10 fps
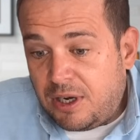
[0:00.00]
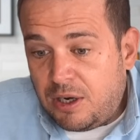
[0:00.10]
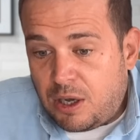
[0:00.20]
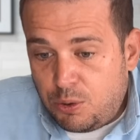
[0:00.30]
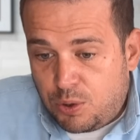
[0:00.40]
the
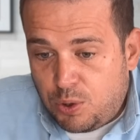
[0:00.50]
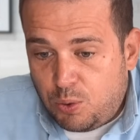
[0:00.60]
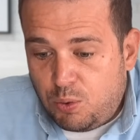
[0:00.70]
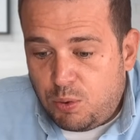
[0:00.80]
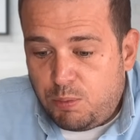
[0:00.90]

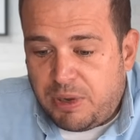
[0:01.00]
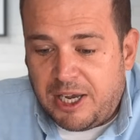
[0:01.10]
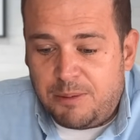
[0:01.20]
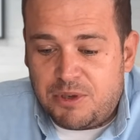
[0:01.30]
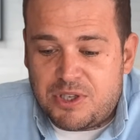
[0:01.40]
local
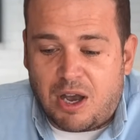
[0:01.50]
papers.